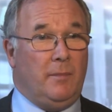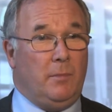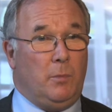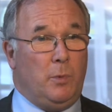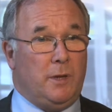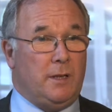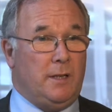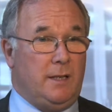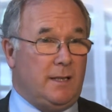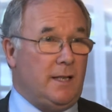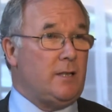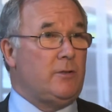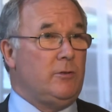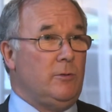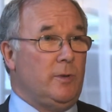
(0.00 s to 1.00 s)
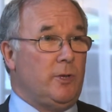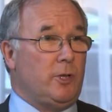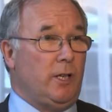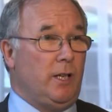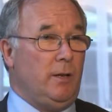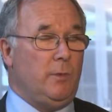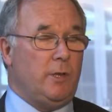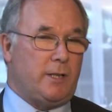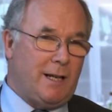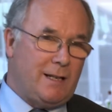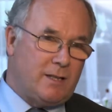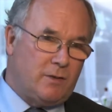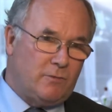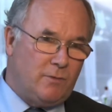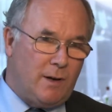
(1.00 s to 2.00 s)
With an industrial machine, which
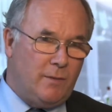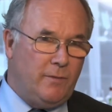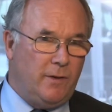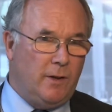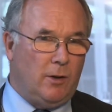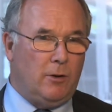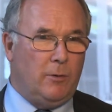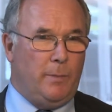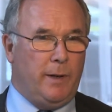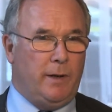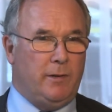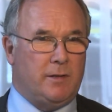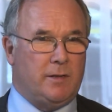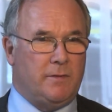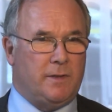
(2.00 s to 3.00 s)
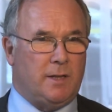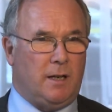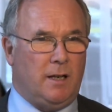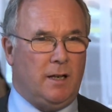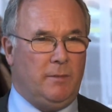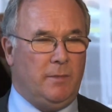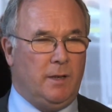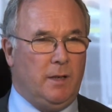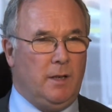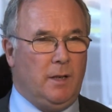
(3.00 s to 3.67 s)
has to run for long periods of time,